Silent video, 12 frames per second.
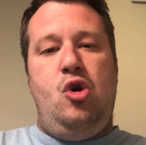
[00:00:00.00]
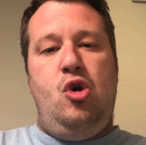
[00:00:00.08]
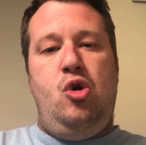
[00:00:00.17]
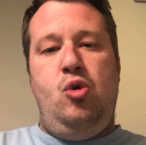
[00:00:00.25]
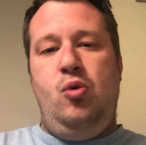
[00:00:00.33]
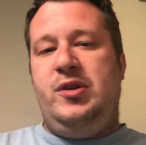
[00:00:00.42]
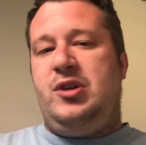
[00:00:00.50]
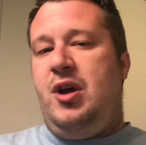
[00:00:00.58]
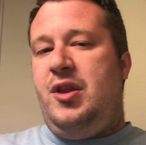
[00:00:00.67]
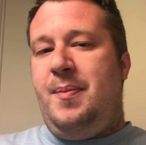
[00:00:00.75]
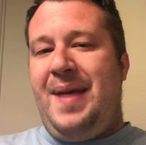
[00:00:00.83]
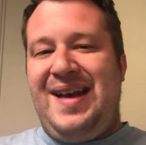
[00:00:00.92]
who is on
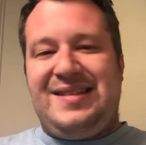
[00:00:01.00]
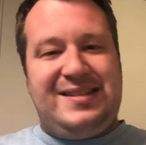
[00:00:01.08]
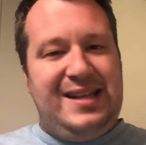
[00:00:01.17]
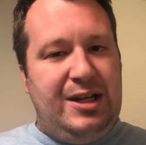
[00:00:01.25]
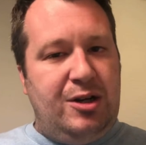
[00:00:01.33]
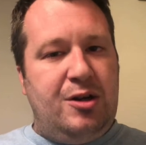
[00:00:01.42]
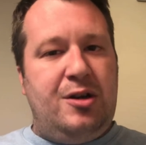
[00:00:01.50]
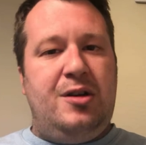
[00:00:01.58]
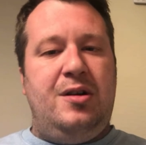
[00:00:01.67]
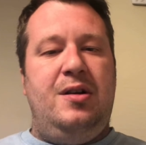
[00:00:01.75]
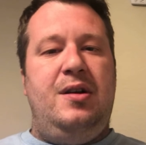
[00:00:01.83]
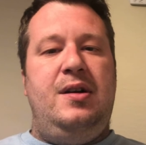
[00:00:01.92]
The Masked Singer,
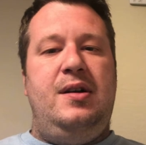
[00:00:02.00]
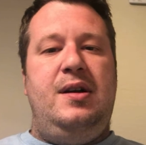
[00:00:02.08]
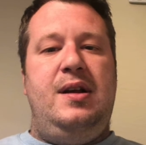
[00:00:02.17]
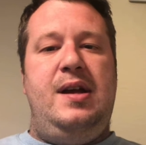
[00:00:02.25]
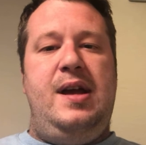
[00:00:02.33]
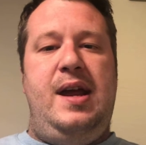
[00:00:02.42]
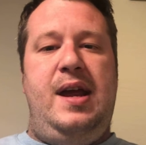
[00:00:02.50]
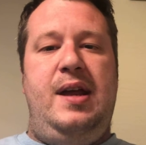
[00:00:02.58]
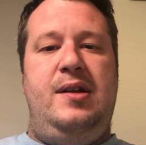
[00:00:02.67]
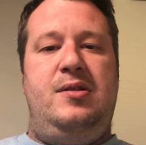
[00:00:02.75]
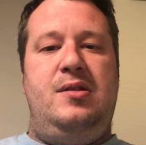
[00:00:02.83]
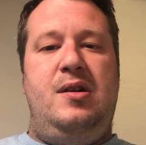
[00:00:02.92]

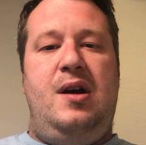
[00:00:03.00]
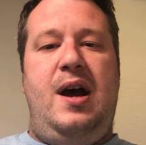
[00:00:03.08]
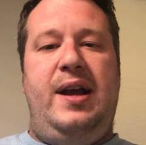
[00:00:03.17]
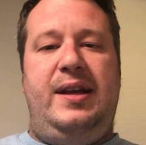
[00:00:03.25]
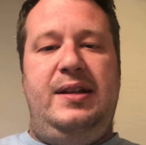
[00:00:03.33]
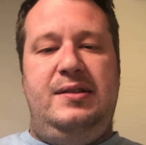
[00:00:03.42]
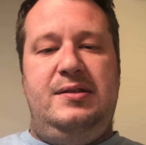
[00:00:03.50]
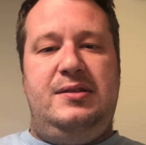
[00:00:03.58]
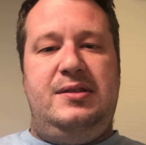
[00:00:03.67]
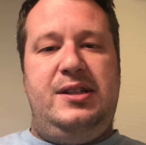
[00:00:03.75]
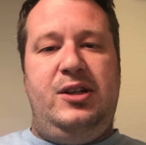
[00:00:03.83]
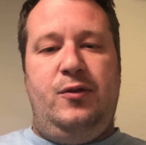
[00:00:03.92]
and I Can
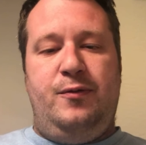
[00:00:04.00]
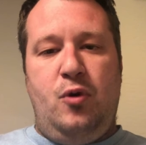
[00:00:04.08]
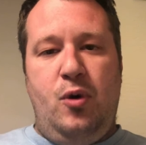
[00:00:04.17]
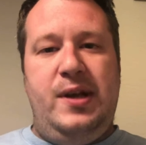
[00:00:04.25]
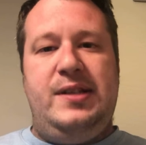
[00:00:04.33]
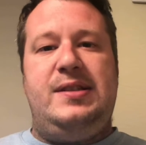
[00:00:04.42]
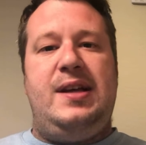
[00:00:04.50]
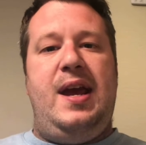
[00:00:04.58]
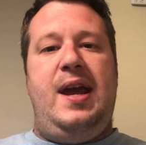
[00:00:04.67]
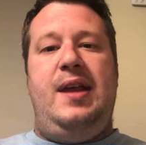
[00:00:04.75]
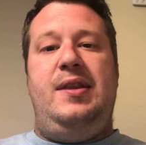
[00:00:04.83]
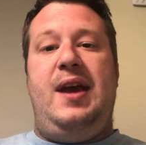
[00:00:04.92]
See Your Voice,
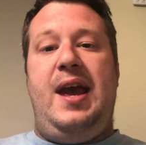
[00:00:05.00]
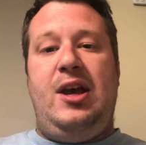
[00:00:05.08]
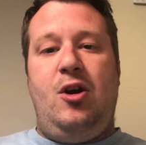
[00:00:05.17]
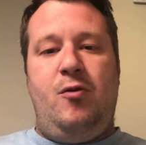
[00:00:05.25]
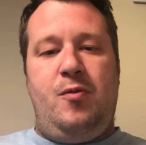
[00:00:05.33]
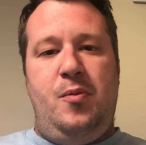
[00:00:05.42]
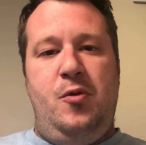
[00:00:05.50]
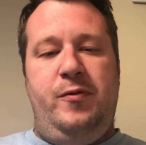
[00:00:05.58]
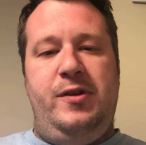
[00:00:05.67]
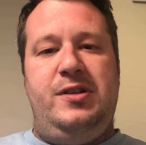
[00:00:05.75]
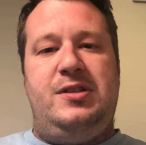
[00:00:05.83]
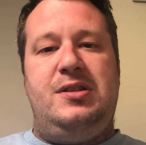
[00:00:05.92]
and the Hangover
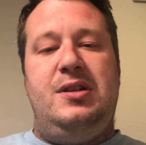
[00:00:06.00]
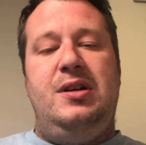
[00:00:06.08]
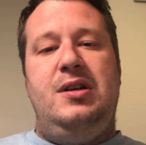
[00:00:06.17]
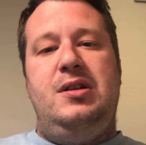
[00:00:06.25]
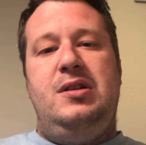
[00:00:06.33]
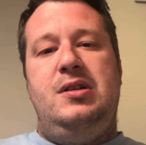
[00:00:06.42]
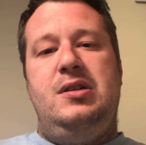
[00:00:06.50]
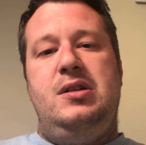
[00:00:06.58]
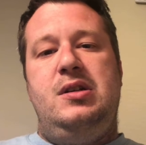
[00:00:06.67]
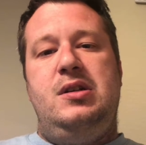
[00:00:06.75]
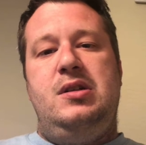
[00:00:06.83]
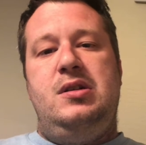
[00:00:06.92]
movies,
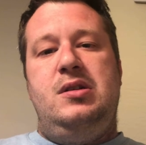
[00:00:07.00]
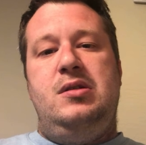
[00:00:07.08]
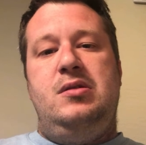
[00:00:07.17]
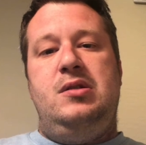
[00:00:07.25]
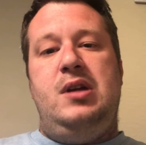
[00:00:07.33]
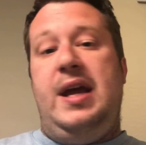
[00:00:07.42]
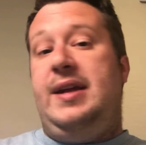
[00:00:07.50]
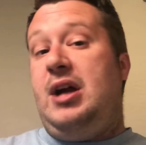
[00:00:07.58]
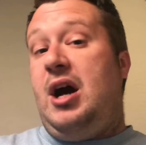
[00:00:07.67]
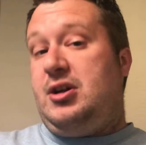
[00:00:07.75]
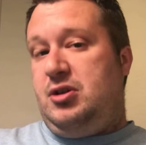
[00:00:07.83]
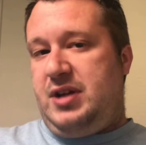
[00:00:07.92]
and
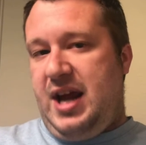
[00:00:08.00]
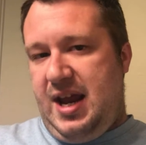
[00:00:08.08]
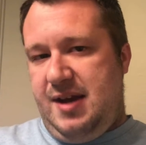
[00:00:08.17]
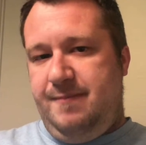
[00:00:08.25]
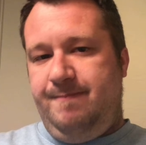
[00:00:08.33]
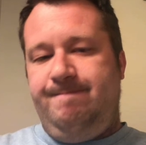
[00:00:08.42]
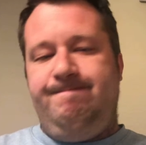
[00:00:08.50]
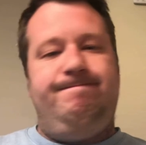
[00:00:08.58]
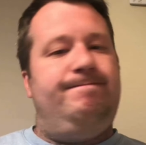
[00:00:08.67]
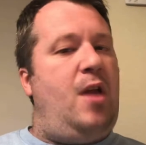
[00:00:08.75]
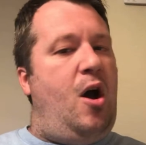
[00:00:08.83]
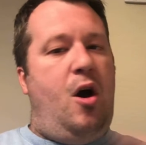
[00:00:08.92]
Dr. Ken.
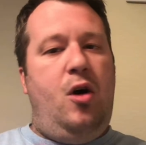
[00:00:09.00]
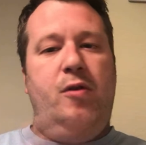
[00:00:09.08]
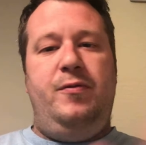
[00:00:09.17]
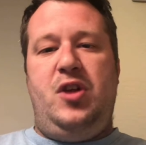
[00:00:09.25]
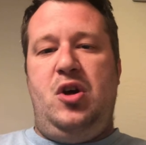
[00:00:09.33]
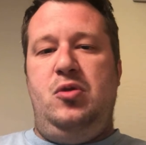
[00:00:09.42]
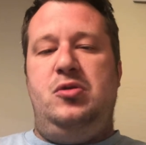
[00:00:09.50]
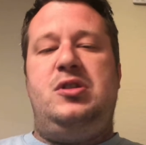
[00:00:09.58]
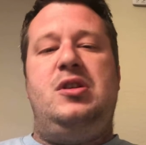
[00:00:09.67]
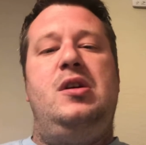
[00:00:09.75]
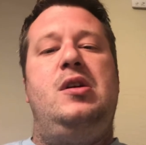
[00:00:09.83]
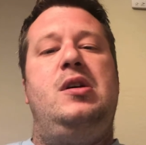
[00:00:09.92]
All of
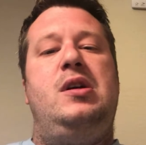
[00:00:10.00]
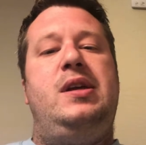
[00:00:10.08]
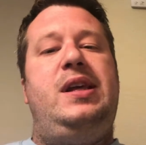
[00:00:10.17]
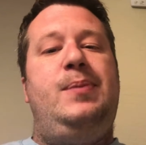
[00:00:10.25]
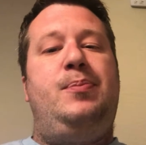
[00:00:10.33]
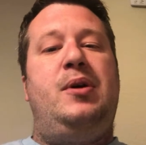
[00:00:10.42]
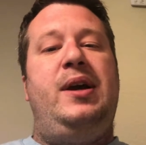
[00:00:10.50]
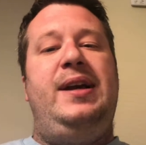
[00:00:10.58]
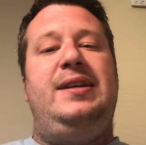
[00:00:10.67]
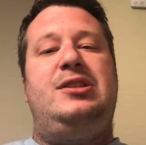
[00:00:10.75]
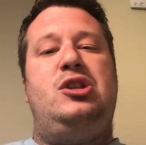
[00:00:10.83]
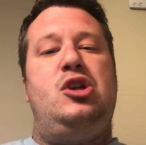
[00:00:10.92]
those, he
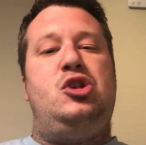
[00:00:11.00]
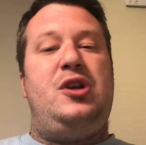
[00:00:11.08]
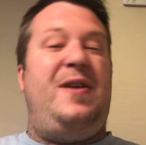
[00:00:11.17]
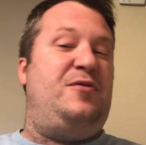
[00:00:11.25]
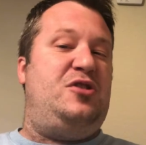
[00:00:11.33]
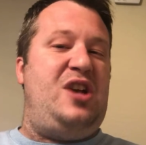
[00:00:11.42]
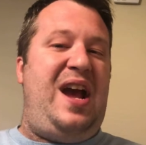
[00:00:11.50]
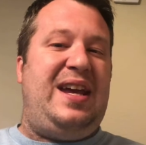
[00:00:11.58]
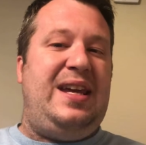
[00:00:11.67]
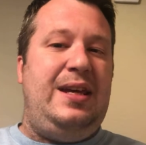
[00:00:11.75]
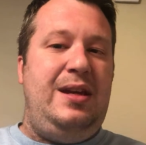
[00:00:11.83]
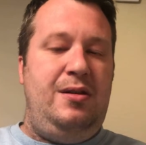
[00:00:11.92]
plays Chef
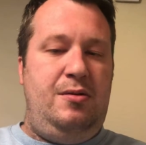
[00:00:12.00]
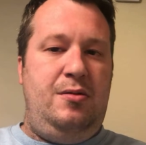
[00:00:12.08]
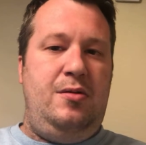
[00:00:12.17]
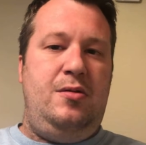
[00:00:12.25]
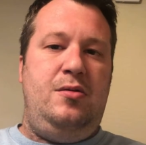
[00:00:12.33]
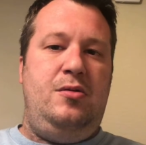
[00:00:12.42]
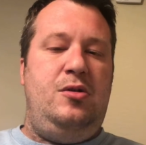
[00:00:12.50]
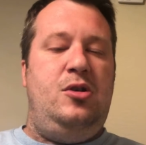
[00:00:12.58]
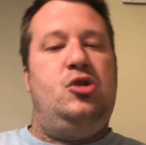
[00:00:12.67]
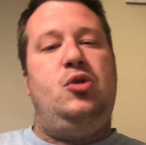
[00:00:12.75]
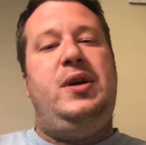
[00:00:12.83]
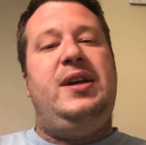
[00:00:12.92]
Jackie,
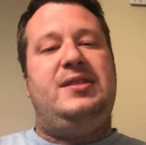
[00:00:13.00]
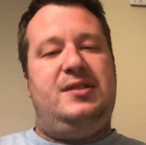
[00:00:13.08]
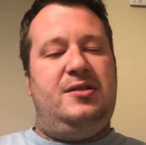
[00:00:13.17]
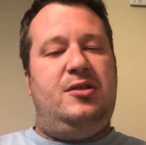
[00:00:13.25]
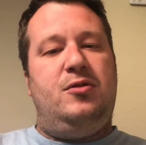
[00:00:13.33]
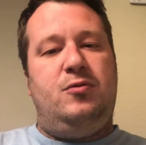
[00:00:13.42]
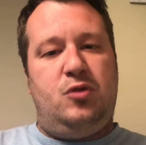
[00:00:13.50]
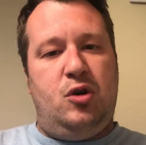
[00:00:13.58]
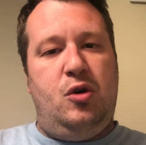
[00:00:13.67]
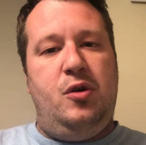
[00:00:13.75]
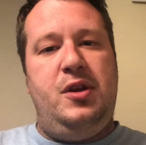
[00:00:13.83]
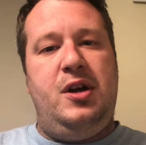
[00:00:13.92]
so he has a little
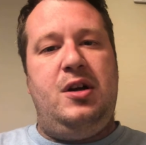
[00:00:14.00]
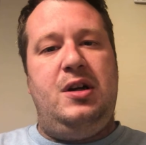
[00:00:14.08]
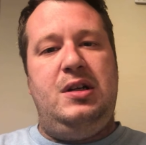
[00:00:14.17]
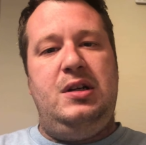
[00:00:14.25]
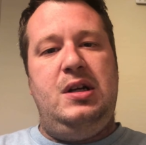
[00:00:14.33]
role in there.